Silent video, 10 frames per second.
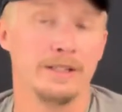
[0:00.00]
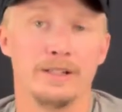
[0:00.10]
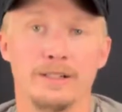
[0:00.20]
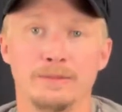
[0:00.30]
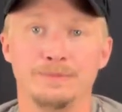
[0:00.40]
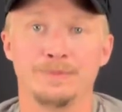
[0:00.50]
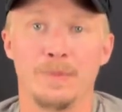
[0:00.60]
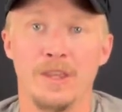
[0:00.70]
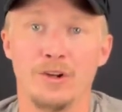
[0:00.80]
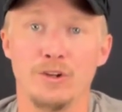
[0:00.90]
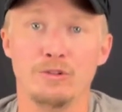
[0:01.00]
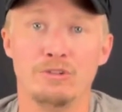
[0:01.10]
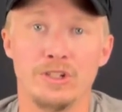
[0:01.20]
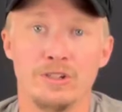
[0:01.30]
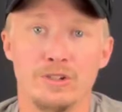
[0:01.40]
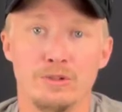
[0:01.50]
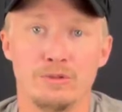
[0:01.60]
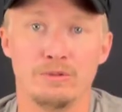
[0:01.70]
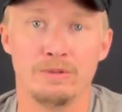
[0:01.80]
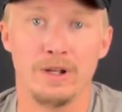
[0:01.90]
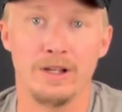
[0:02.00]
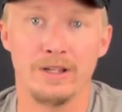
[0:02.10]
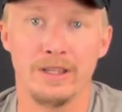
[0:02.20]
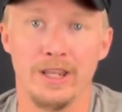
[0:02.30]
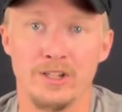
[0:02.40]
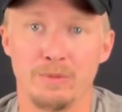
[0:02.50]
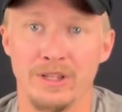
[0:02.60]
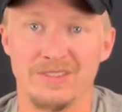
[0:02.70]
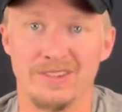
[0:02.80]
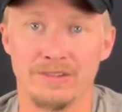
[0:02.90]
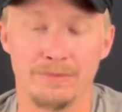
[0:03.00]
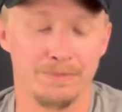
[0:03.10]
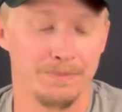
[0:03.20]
in our new Gen 2 HMS system.